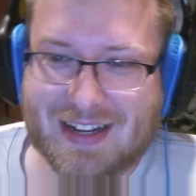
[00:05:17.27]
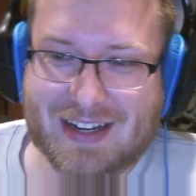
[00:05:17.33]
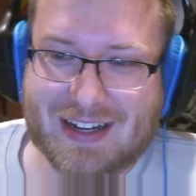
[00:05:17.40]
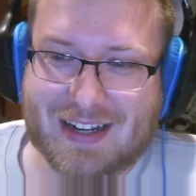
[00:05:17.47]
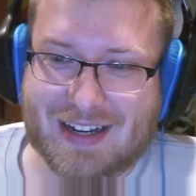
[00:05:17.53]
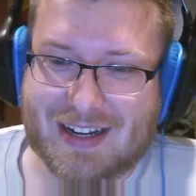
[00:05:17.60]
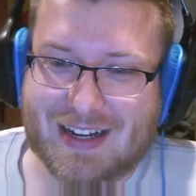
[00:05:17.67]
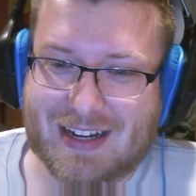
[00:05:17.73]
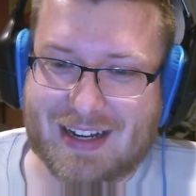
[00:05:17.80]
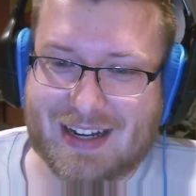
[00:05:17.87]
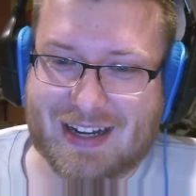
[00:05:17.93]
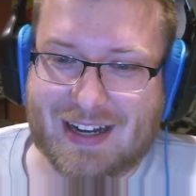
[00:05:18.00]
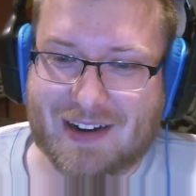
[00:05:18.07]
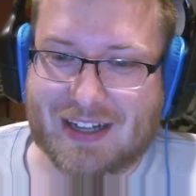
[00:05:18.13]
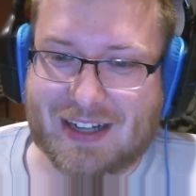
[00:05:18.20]

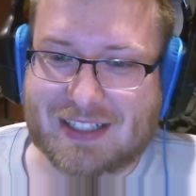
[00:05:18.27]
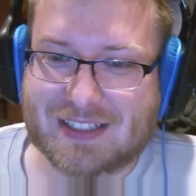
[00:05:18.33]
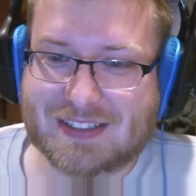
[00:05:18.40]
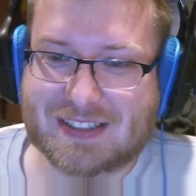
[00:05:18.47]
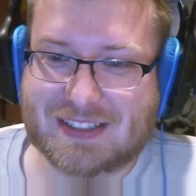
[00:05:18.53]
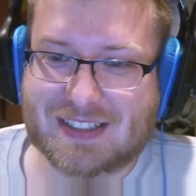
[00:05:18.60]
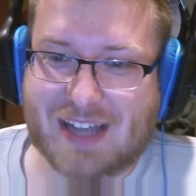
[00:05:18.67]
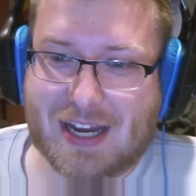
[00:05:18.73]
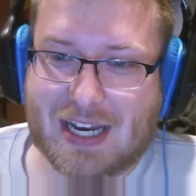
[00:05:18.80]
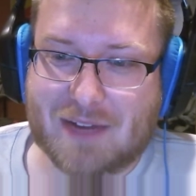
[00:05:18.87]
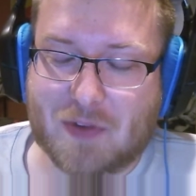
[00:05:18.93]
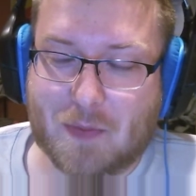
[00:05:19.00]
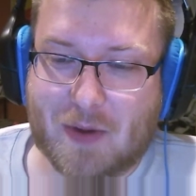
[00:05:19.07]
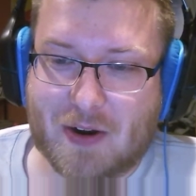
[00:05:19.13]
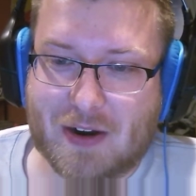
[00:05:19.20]
All right, Justice Society of
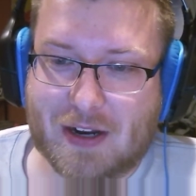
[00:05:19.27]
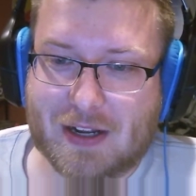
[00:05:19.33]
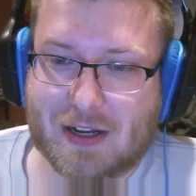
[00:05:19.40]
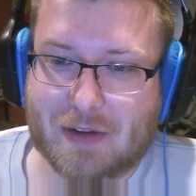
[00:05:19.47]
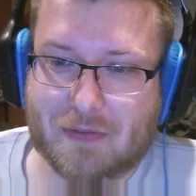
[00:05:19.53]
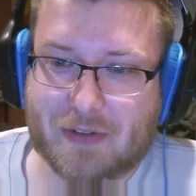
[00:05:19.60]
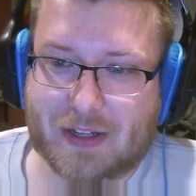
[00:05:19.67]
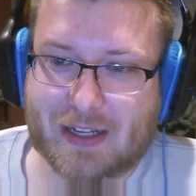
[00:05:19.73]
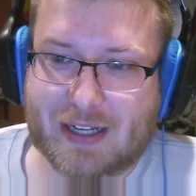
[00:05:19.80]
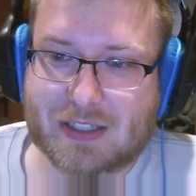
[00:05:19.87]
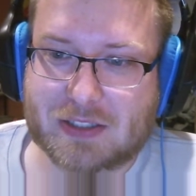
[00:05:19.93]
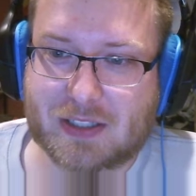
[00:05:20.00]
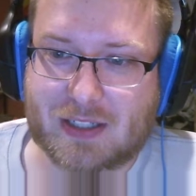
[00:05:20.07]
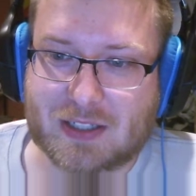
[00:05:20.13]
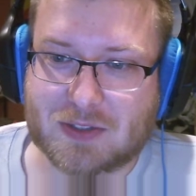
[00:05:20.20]
America
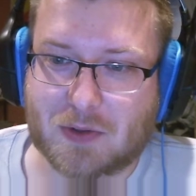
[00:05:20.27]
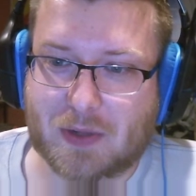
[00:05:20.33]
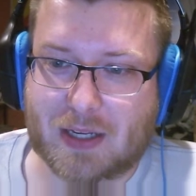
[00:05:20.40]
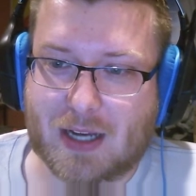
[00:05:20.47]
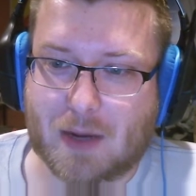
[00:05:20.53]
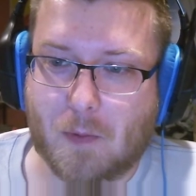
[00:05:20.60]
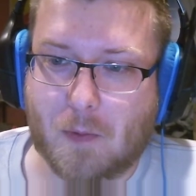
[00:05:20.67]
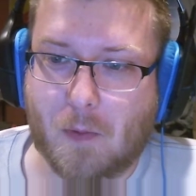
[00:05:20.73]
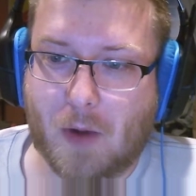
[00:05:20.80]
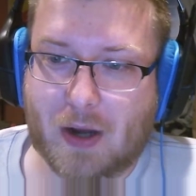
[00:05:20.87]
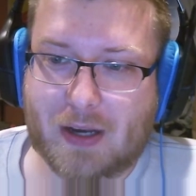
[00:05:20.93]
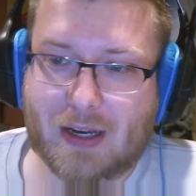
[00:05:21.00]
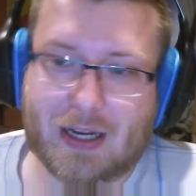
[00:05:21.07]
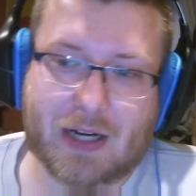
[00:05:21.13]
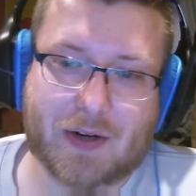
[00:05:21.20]
affiliation is only on
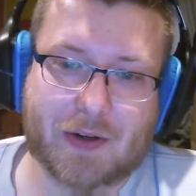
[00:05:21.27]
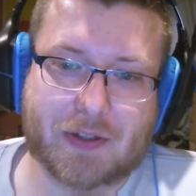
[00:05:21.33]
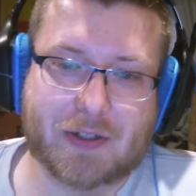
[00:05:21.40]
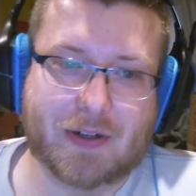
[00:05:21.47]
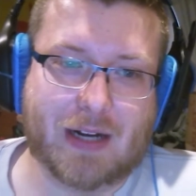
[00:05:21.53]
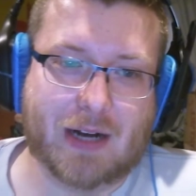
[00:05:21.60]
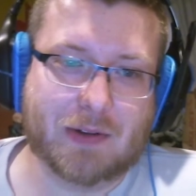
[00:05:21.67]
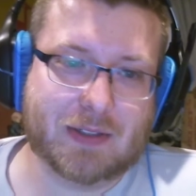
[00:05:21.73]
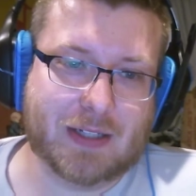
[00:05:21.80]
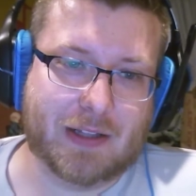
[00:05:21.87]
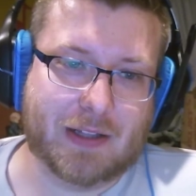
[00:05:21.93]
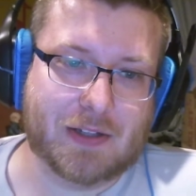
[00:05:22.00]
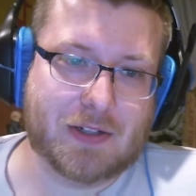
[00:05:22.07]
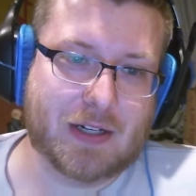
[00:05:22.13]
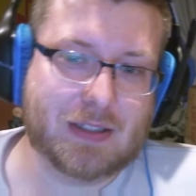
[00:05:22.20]
one character outside of
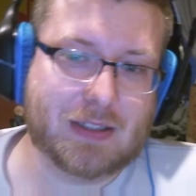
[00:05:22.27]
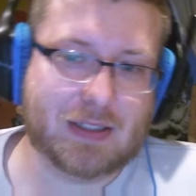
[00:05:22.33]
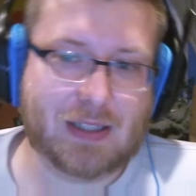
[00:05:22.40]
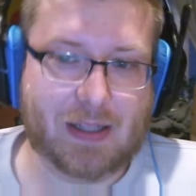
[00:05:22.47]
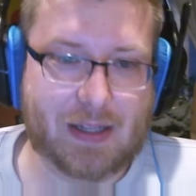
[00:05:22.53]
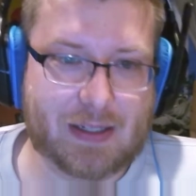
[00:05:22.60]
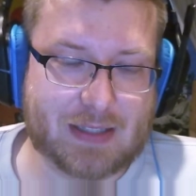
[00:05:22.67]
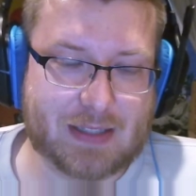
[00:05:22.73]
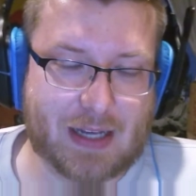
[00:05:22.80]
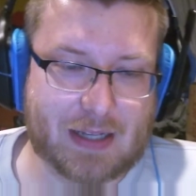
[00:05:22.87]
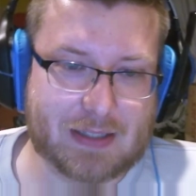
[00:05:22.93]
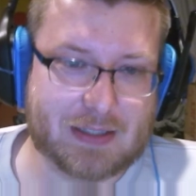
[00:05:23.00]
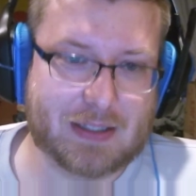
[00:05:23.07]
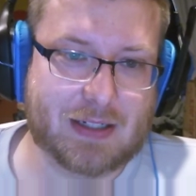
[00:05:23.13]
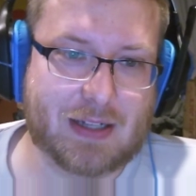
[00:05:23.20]
the Justice League
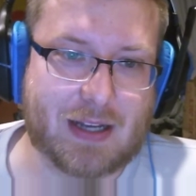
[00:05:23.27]
set,